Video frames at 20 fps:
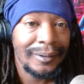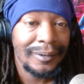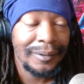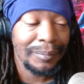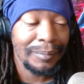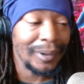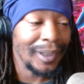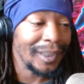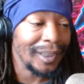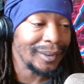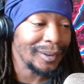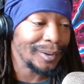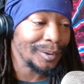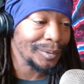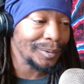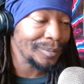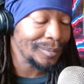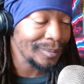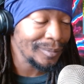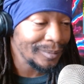But I ain't
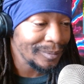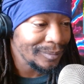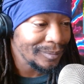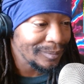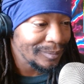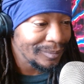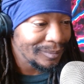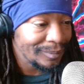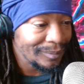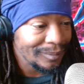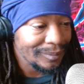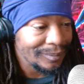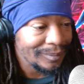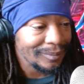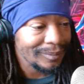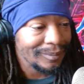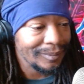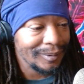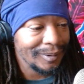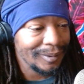no
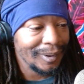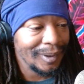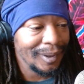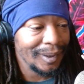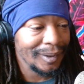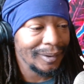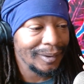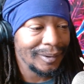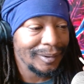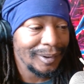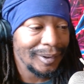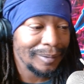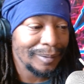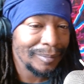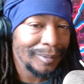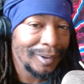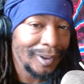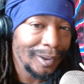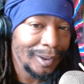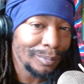
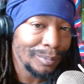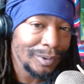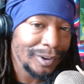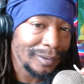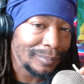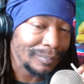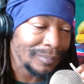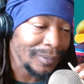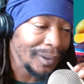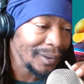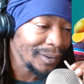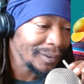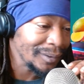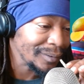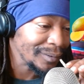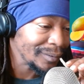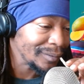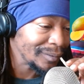damn linguist, bro.